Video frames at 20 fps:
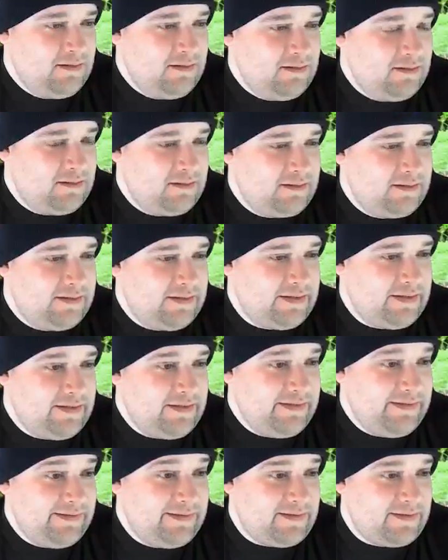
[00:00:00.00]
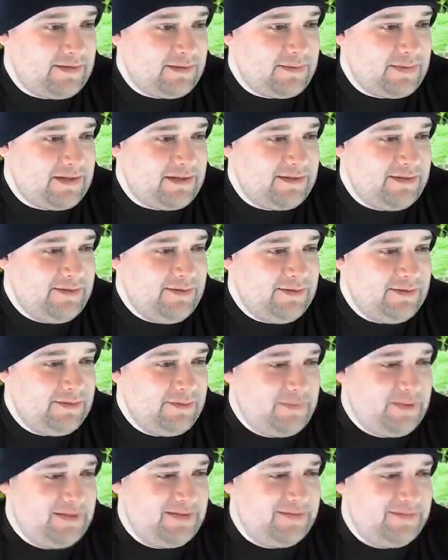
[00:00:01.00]
Okay, it's talking about human
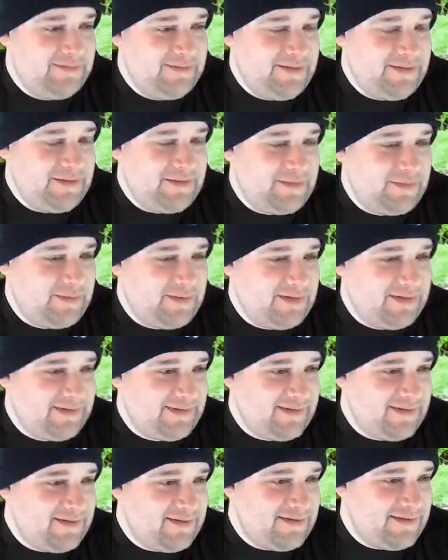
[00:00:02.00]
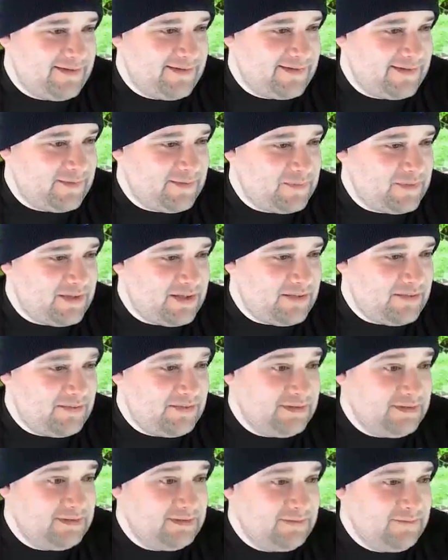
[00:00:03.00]
female parts there. I'll skip that
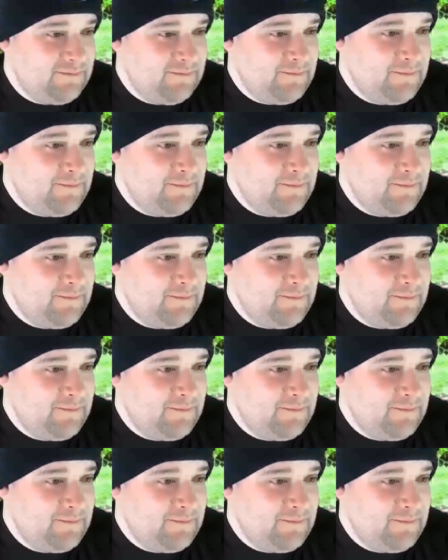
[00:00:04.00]
one.